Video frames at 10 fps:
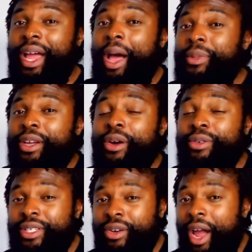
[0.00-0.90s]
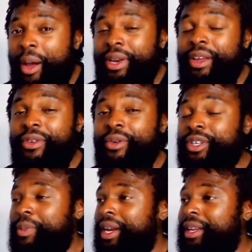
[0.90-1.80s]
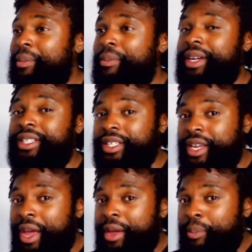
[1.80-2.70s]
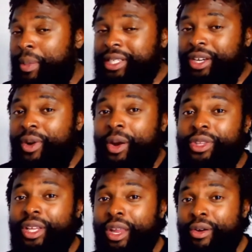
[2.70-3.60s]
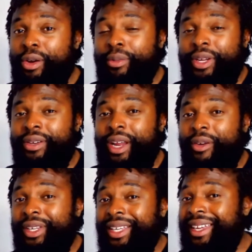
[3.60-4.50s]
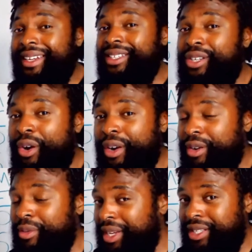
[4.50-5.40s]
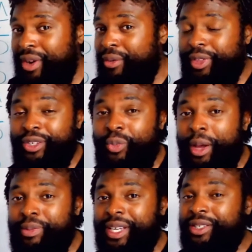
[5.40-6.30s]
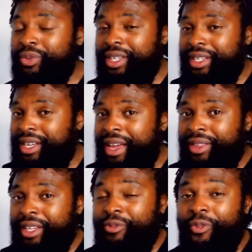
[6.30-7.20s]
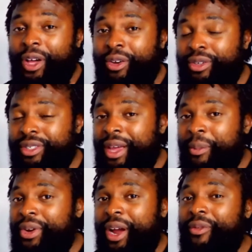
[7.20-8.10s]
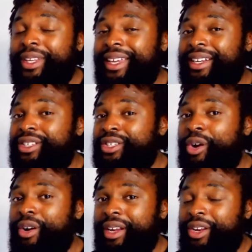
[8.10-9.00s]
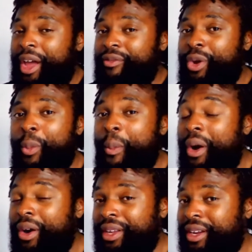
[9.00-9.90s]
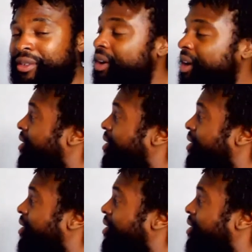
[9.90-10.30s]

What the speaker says: How many coaches, or how many of you are spending like months just messing around with the logo, but you're not really getting started? You're messing around with these websites, with these funnels, but you're not really getting started, and you have no marketing, right?